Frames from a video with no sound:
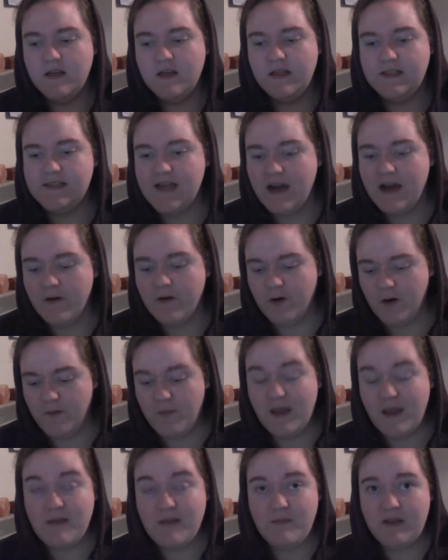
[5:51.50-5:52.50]
tarot,
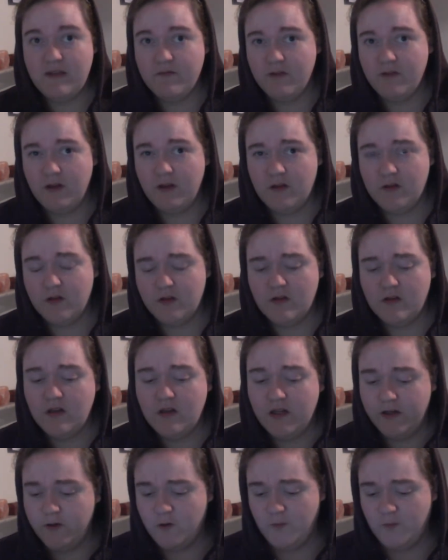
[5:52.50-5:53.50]
maybe even
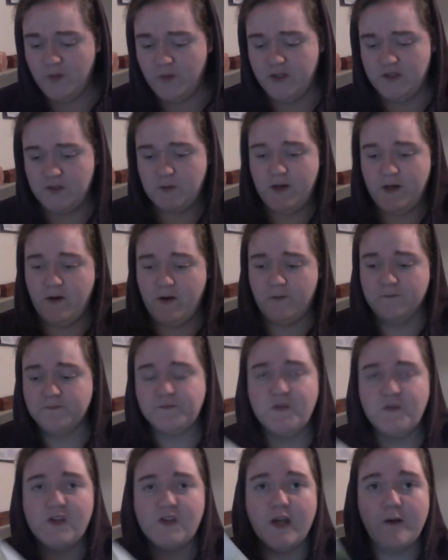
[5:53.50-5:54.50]
Lenormand as well.
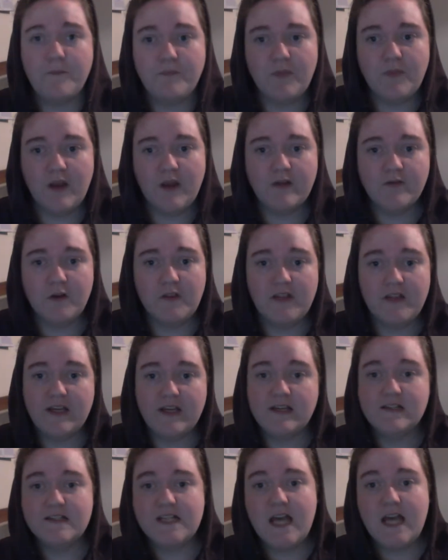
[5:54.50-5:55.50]
So, I've got
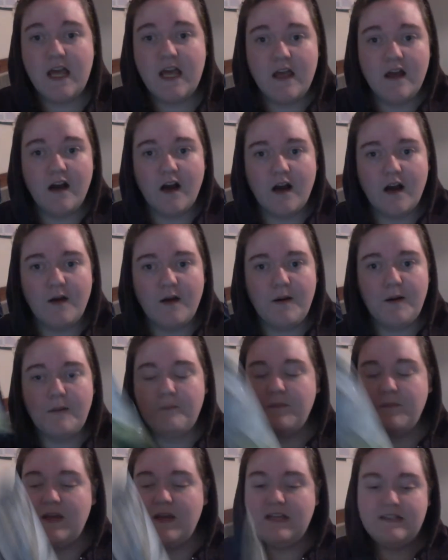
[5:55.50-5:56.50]
this.
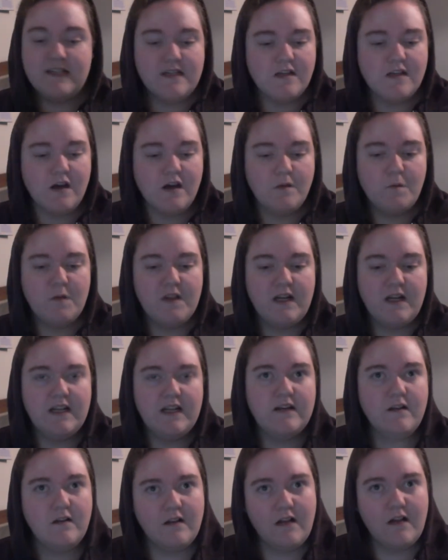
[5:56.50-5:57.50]
It did come with a
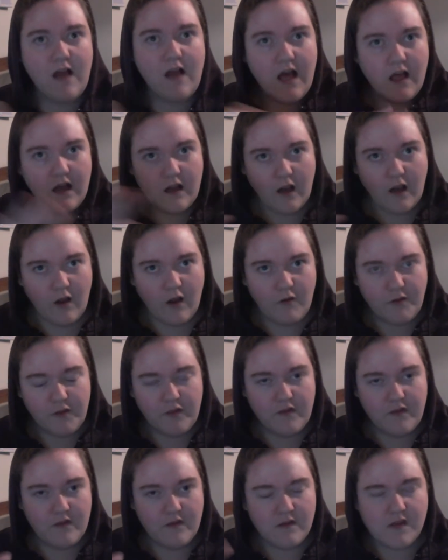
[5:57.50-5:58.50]
little
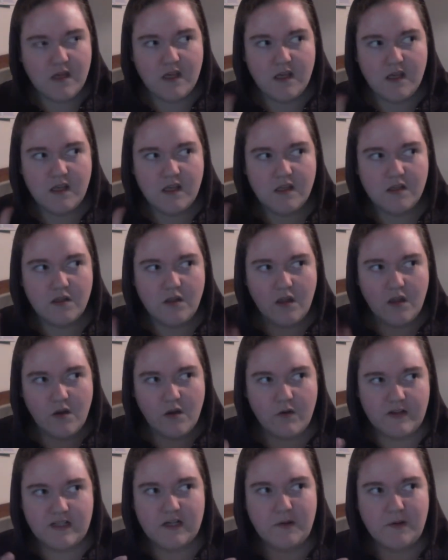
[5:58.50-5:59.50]
cloth. No
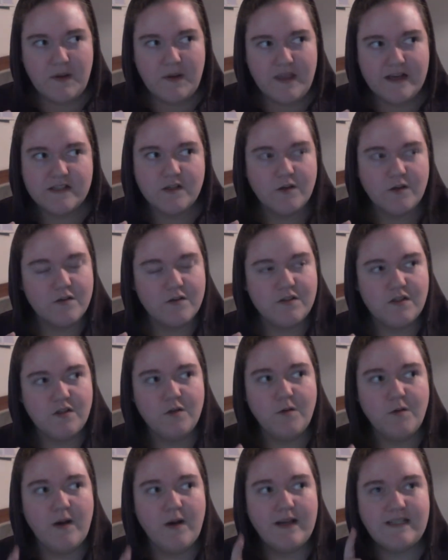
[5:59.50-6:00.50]
idea where that's got
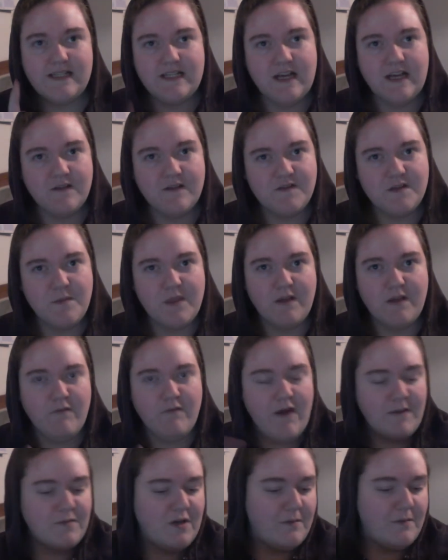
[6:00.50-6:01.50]
to. I did have something
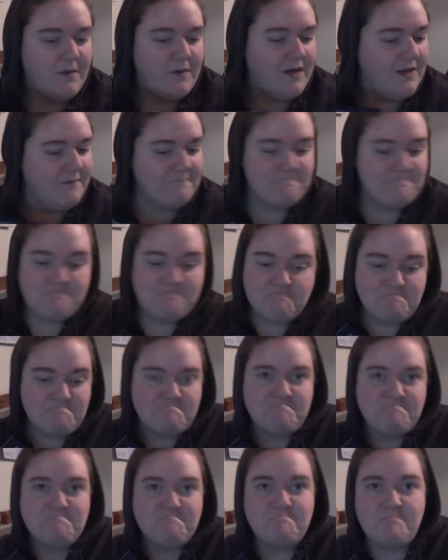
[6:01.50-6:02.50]
wrapped up in it.
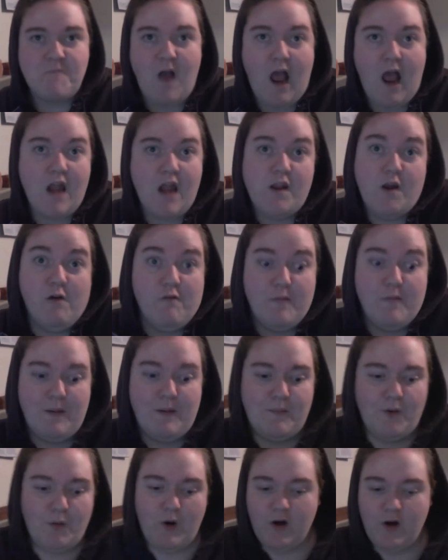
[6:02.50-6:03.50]
Don't
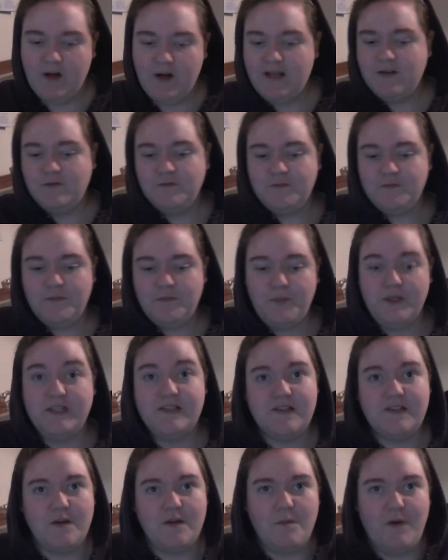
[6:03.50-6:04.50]
remember what now, but it's
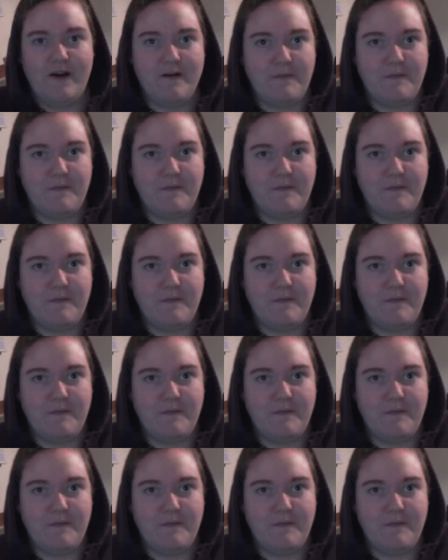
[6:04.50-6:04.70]
somewhere in